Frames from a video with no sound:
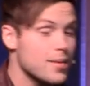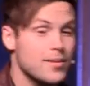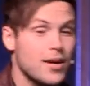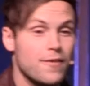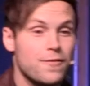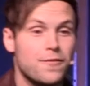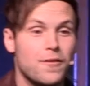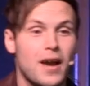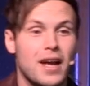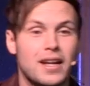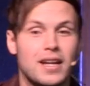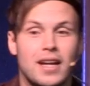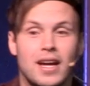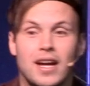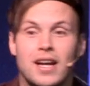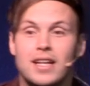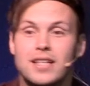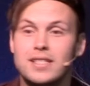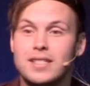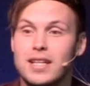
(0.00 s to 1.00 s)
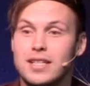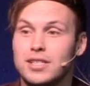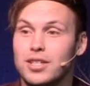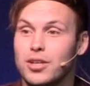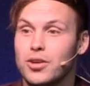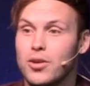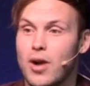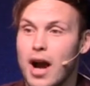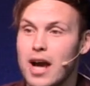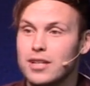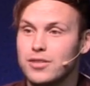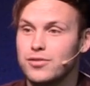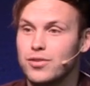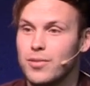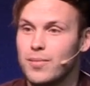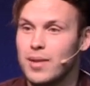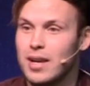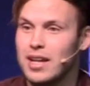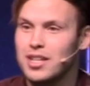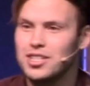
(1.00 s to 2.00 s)
And my friend sits across
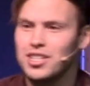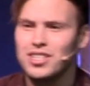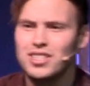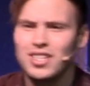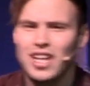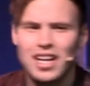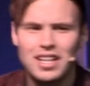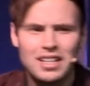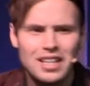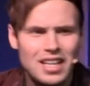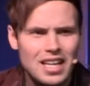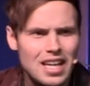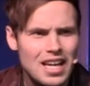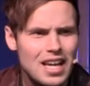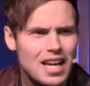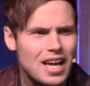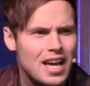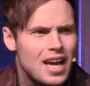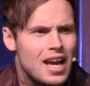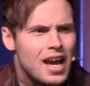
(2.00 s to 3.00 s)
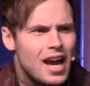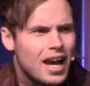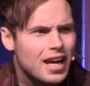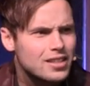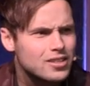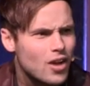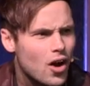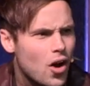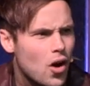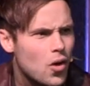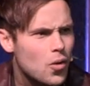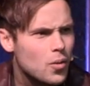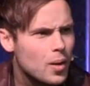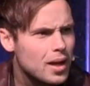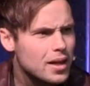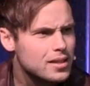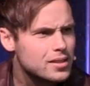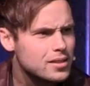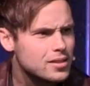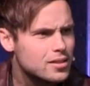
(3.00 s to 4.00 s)
from me just like he has
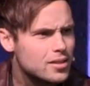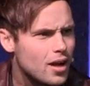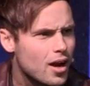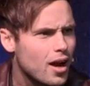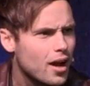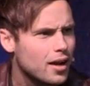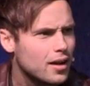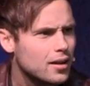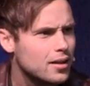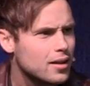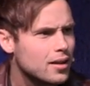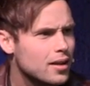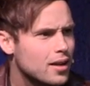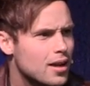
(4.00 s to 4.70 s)
always done.